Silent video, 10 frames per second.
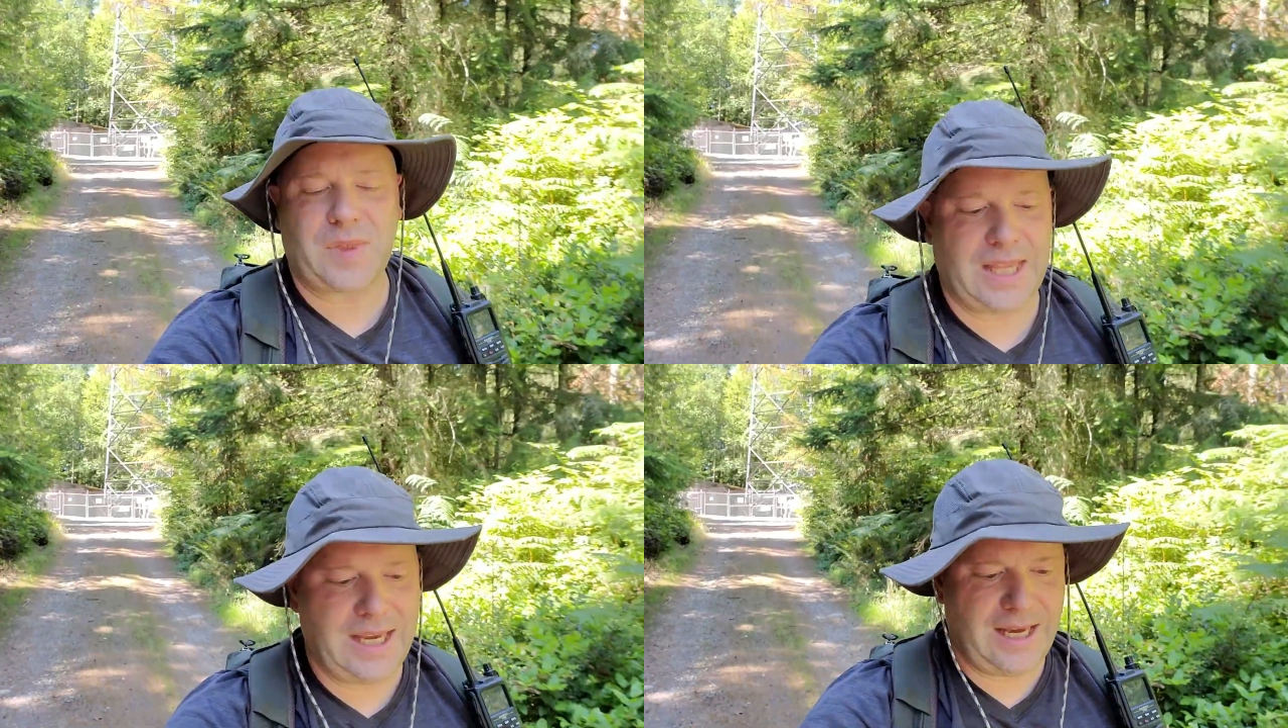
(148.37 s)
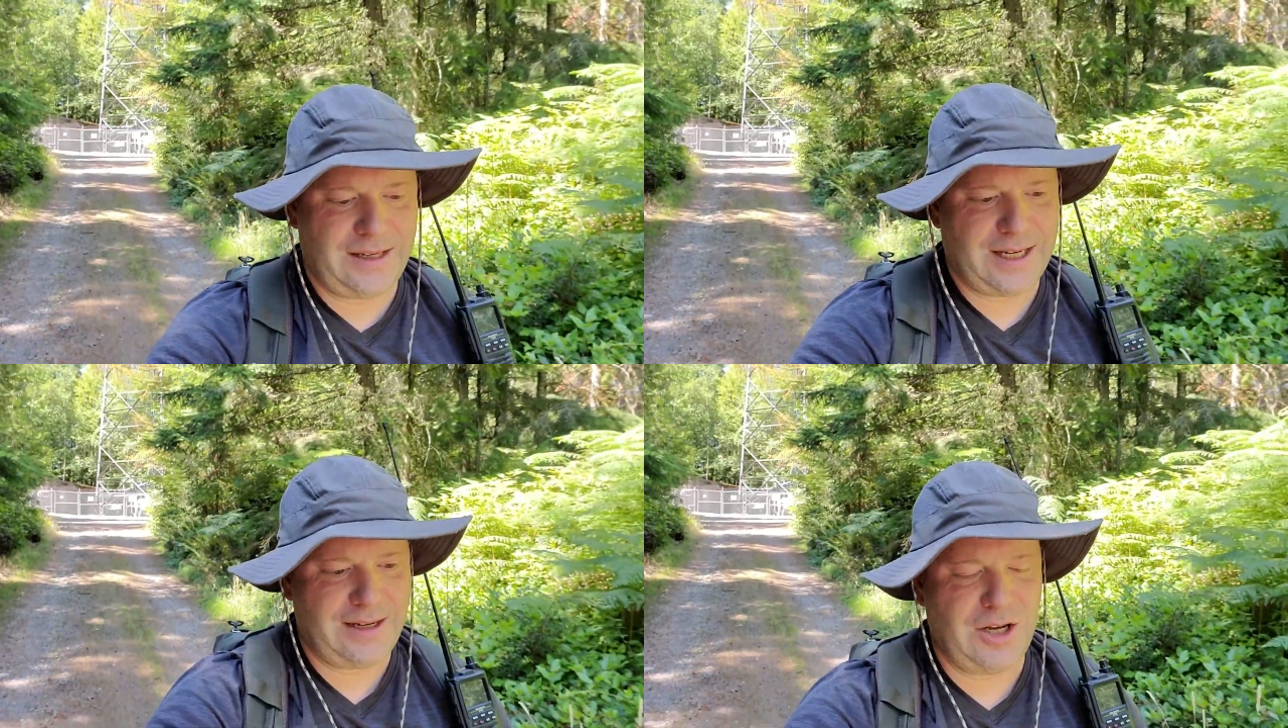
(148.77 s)

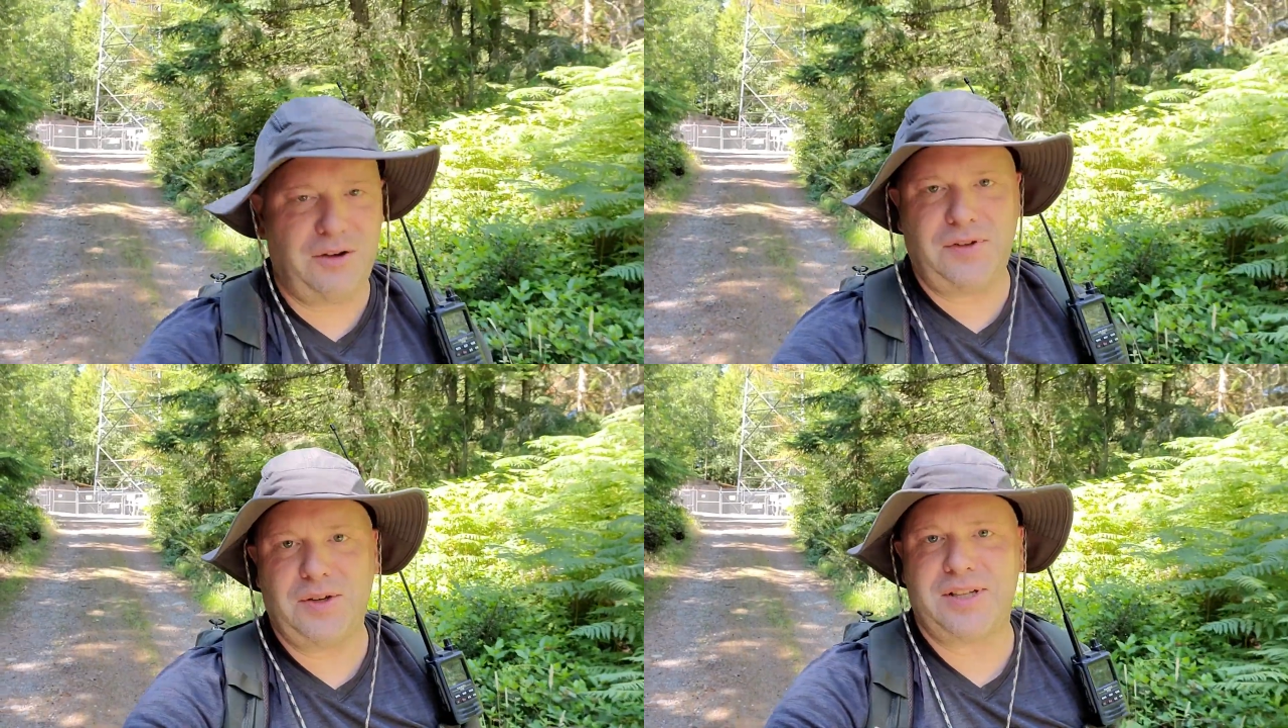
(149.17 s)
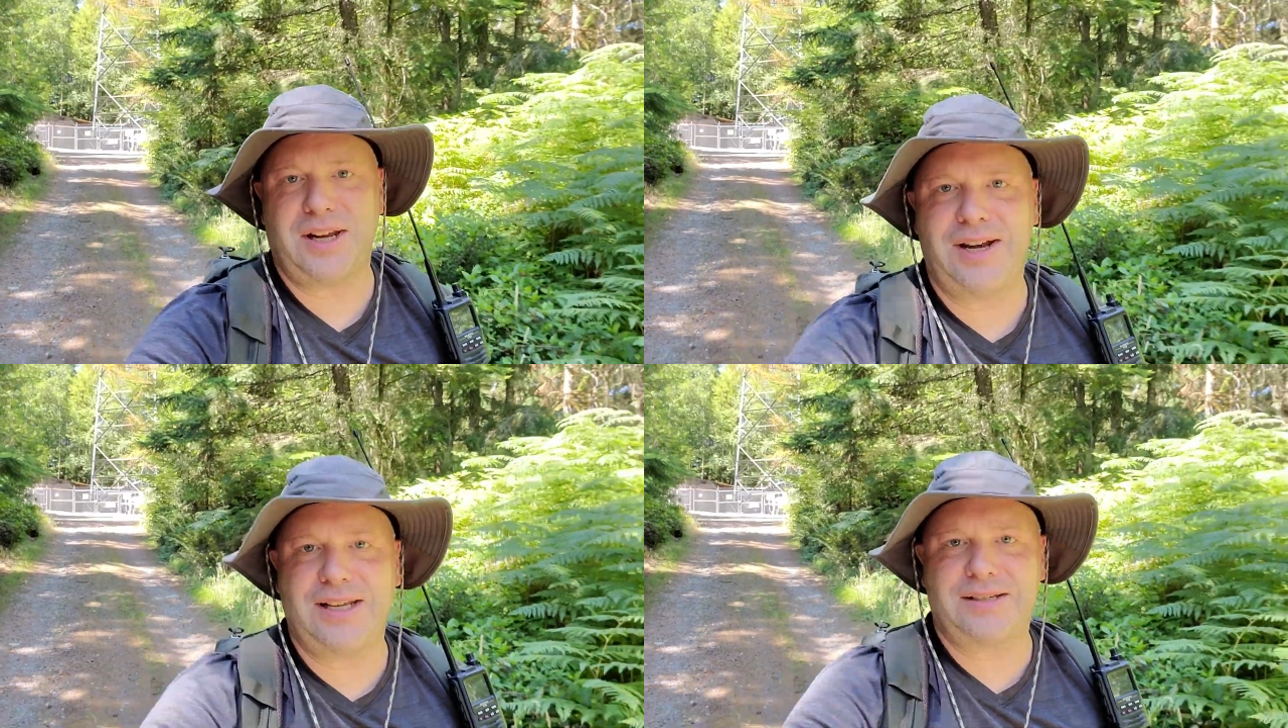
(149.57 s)
And uh, no views
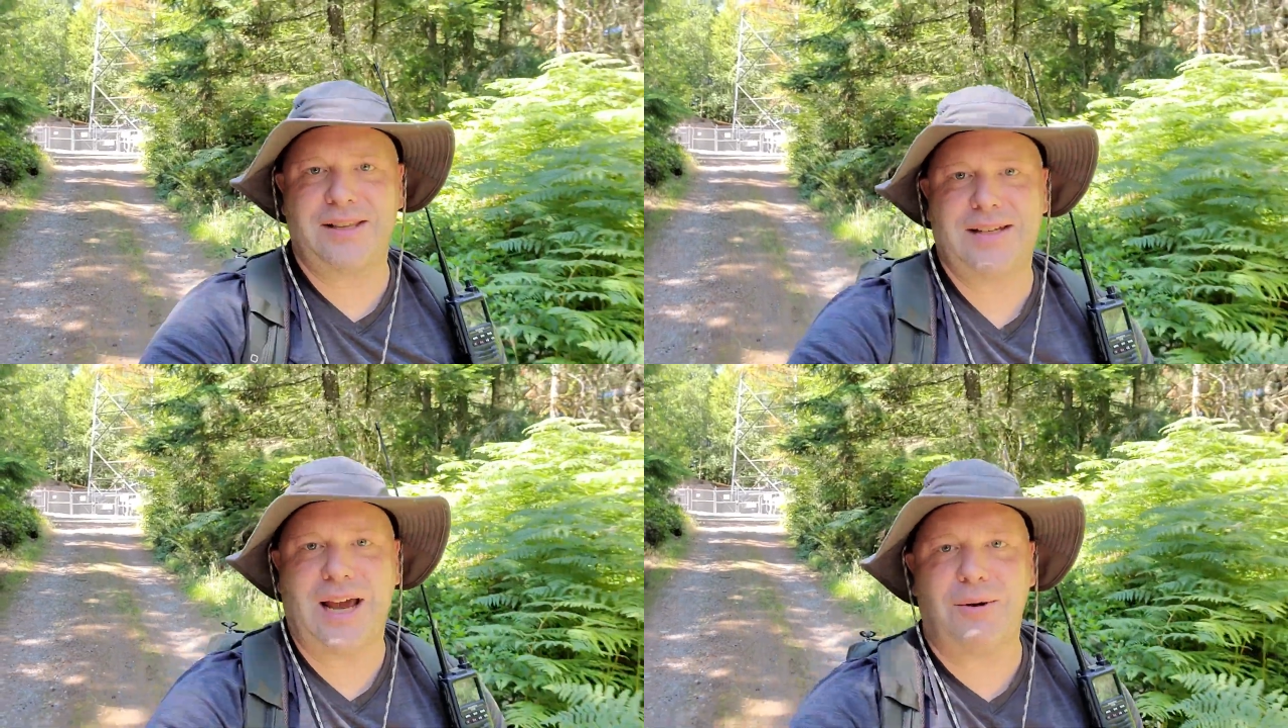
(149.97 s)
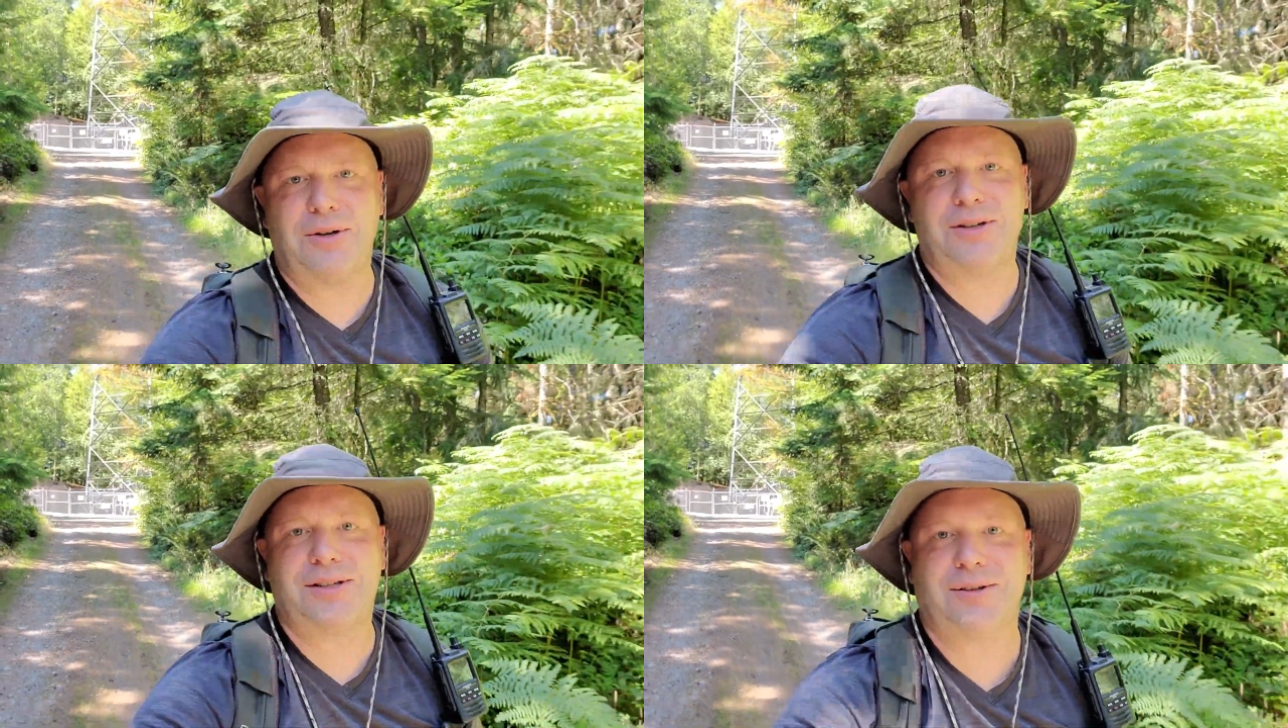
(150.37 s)
there next to the
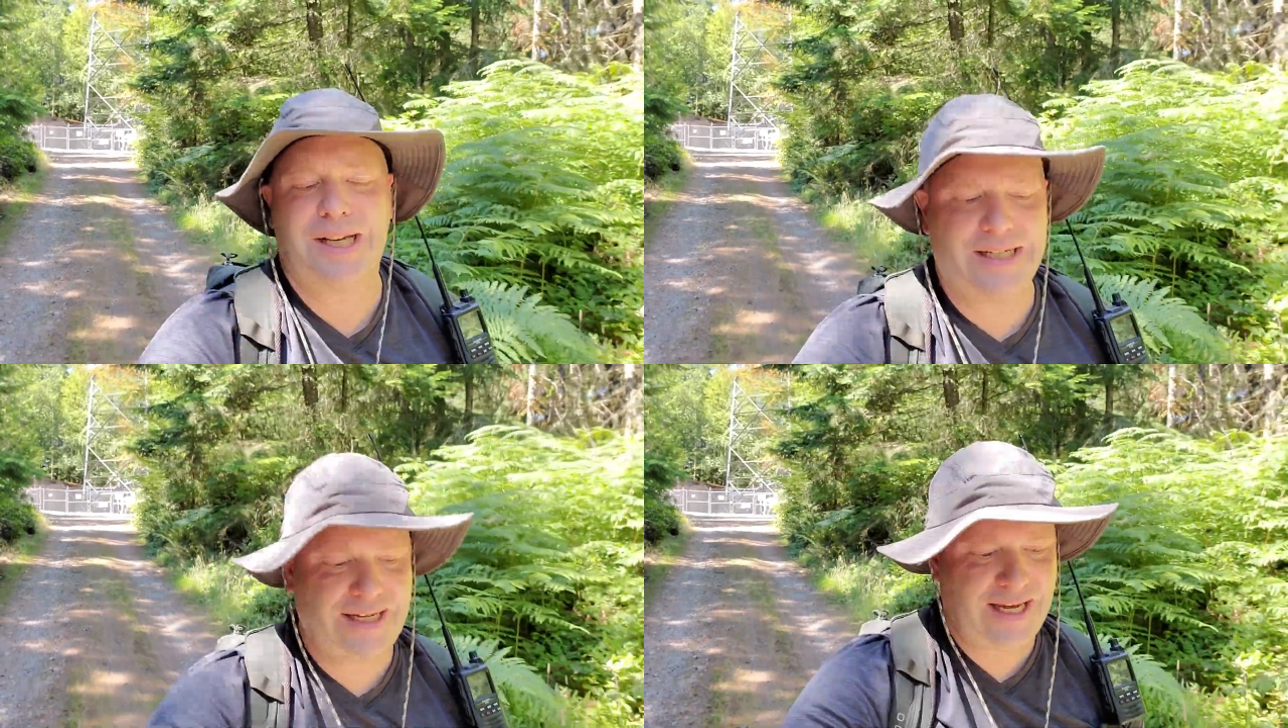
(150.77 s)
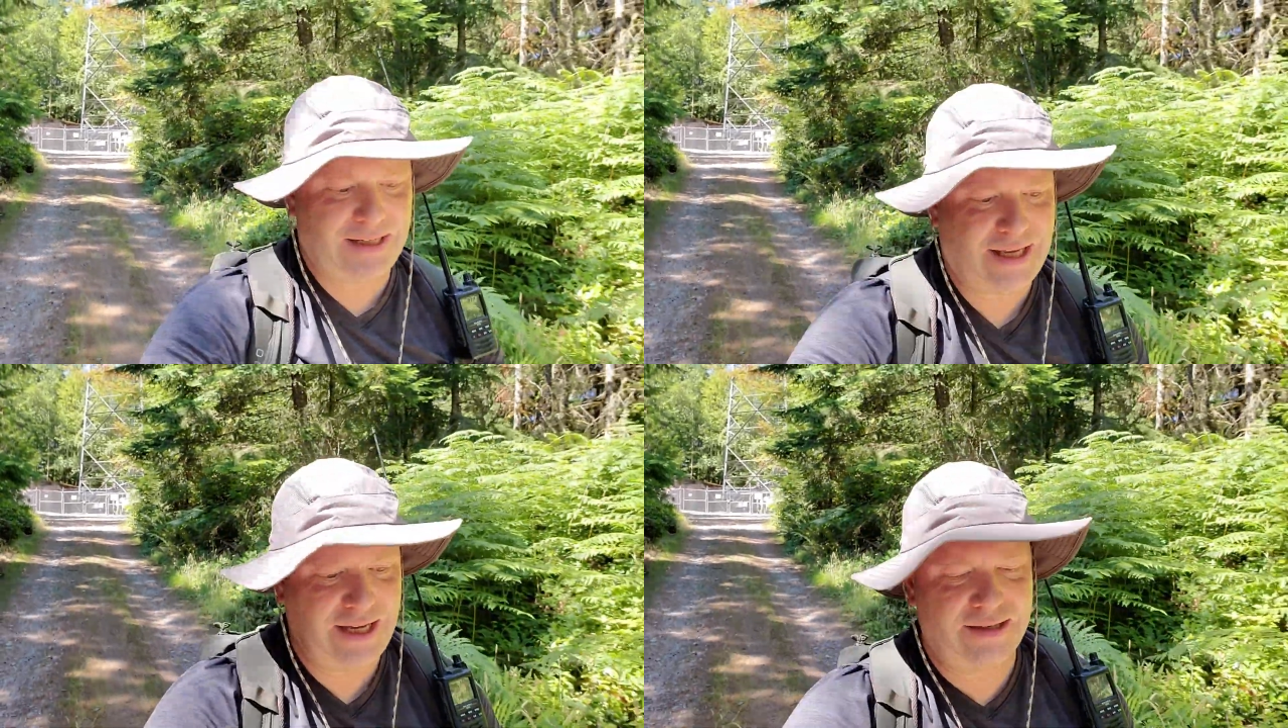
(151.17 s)
towers. So like
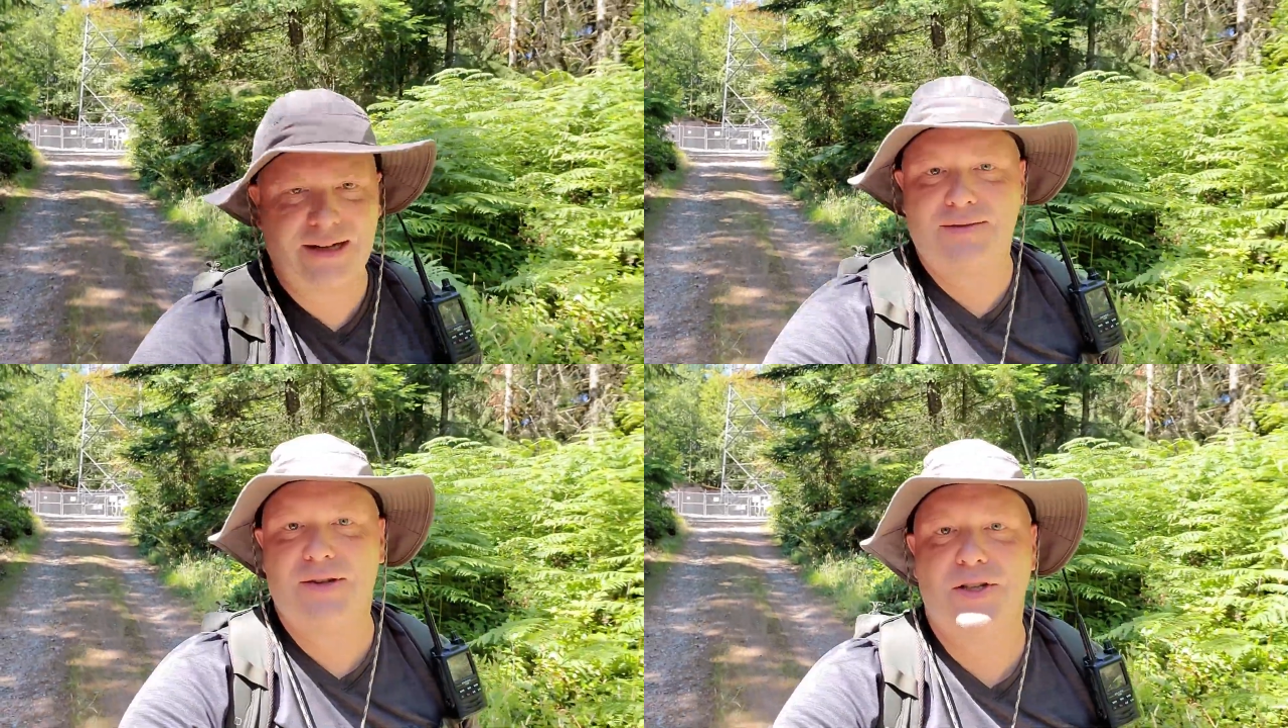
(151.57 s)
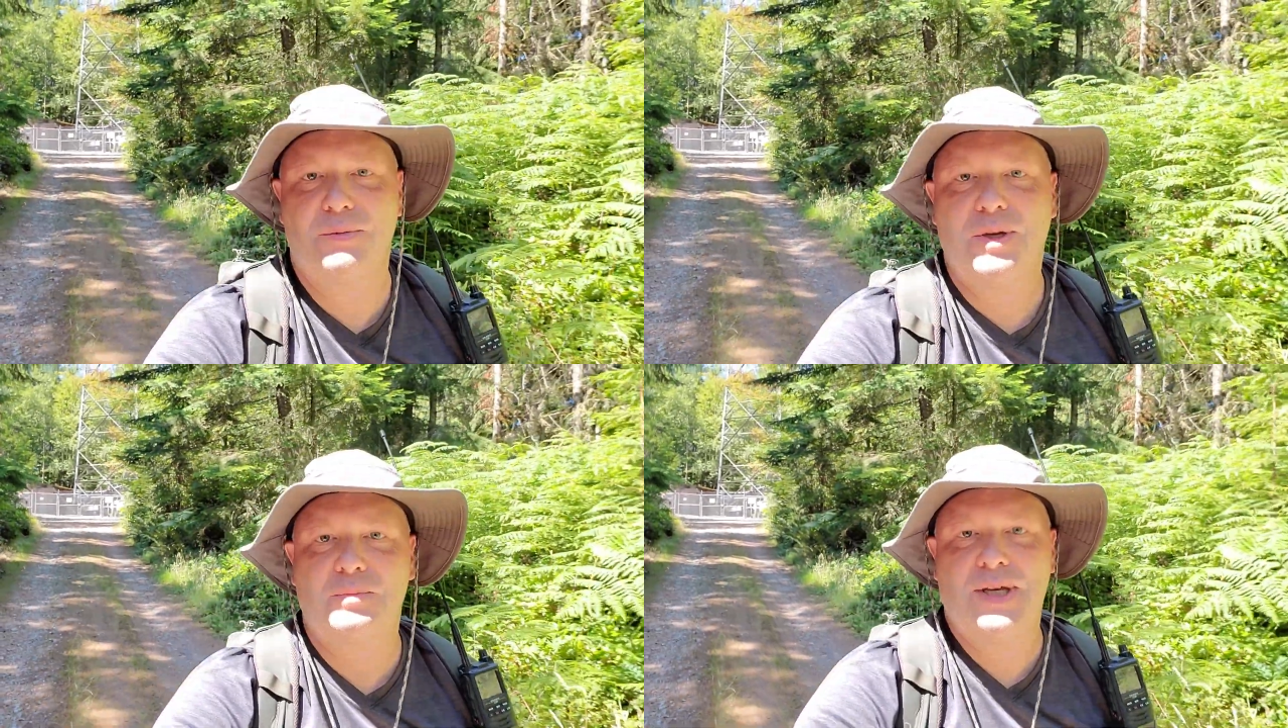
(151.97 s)
Dan
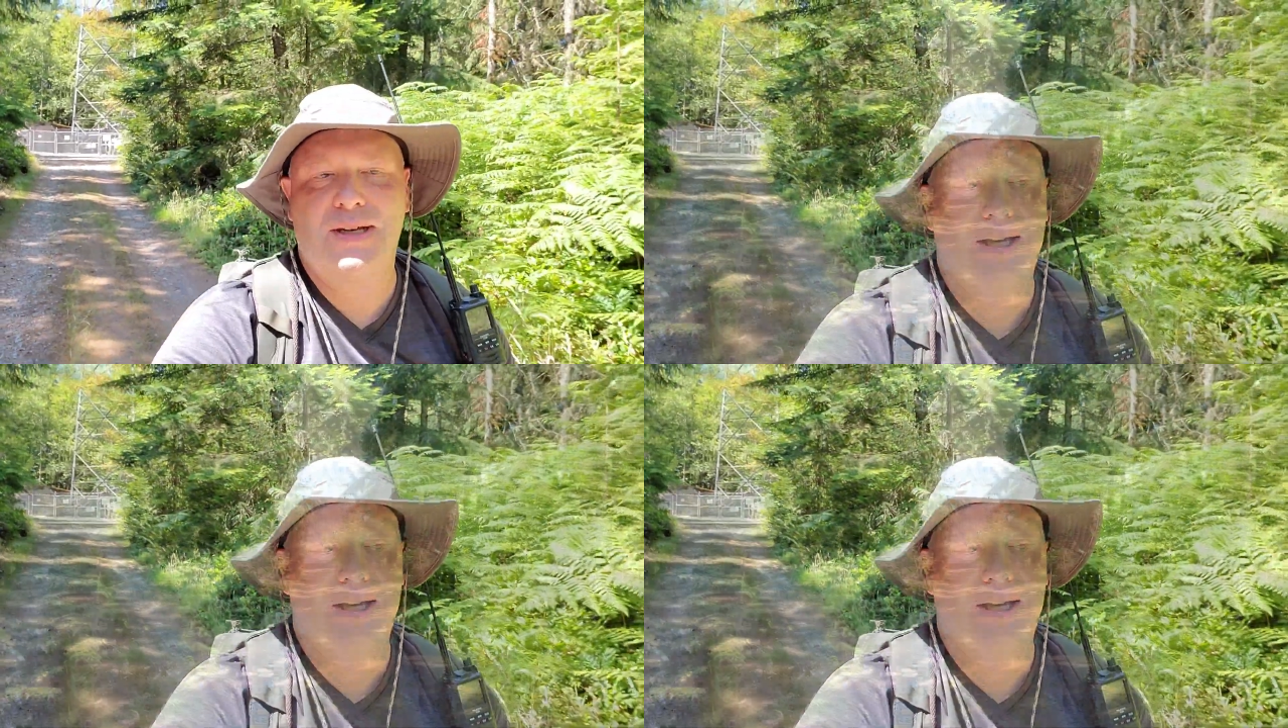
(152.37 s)
K7GPP